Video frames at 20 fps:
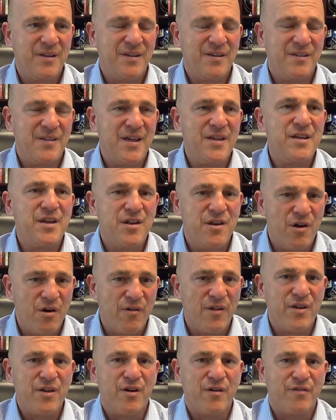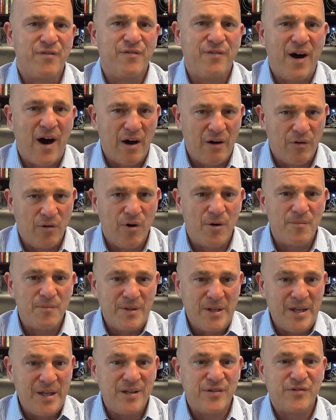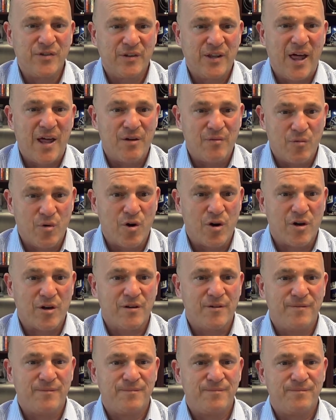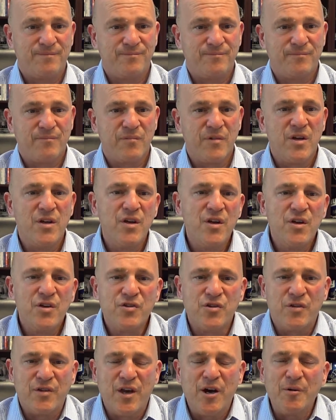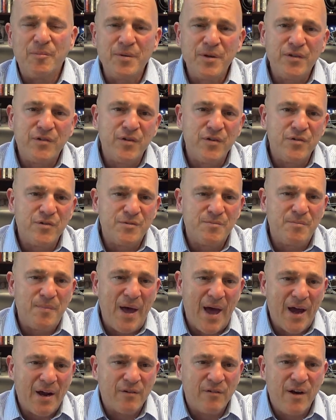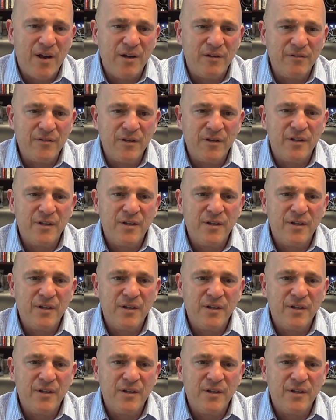then you know that your follow-up needs a lot of work. So the LP2's background